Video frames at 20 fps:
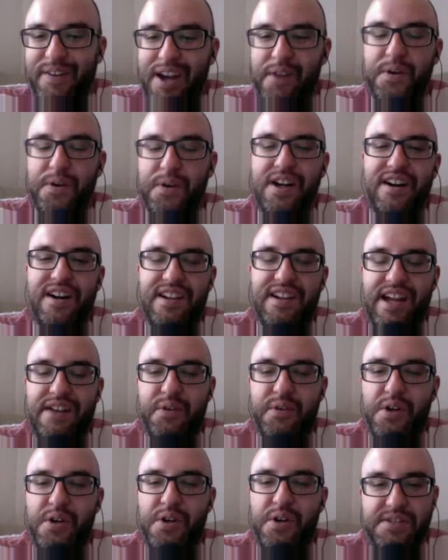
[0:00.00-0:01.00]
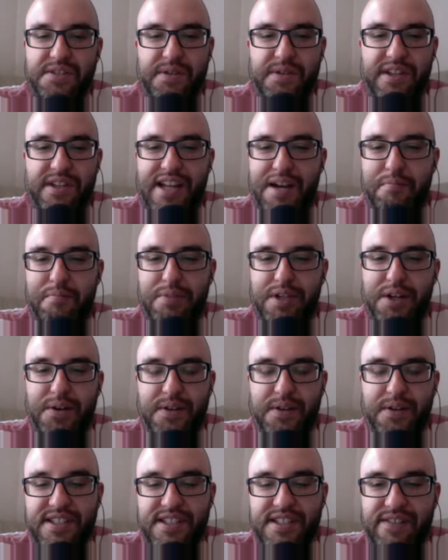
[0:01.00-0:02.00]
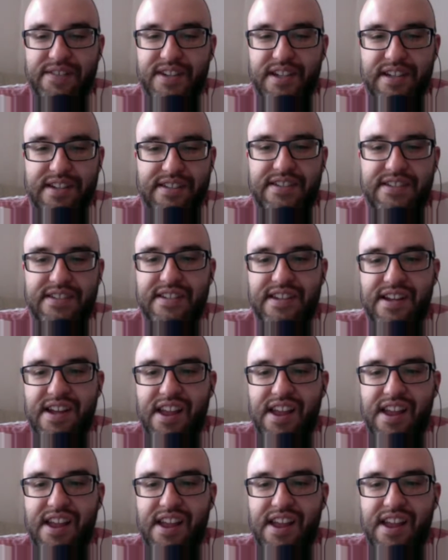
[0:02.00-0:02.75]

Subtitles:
probably were a lot of orgies with a lot of blow in the 70s.